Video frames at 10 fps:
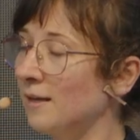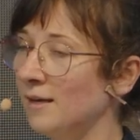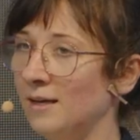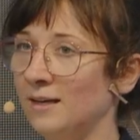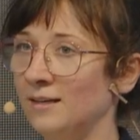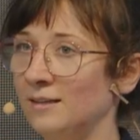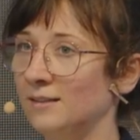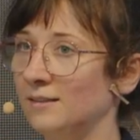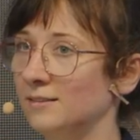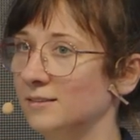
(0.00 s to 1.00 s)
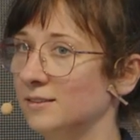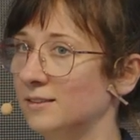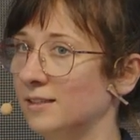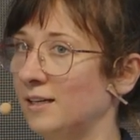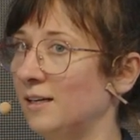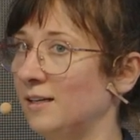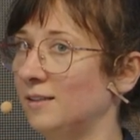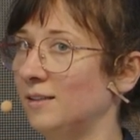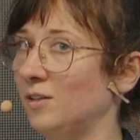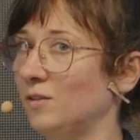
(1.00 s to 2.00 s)
And
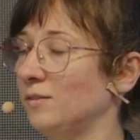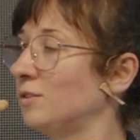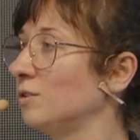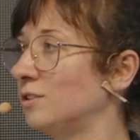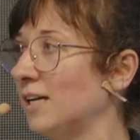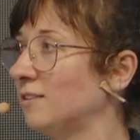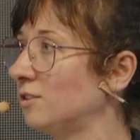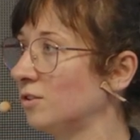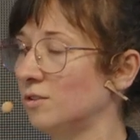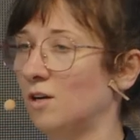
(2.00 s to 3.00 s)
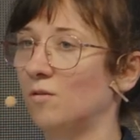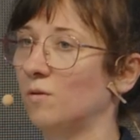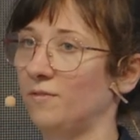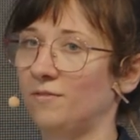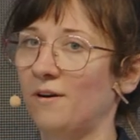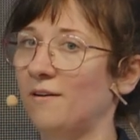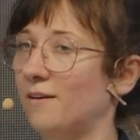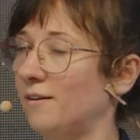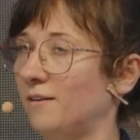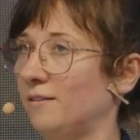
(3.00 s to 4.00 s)
uh, to just to know if there
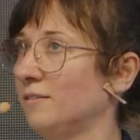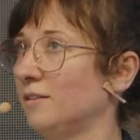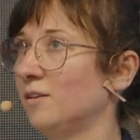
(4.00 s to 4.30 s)
are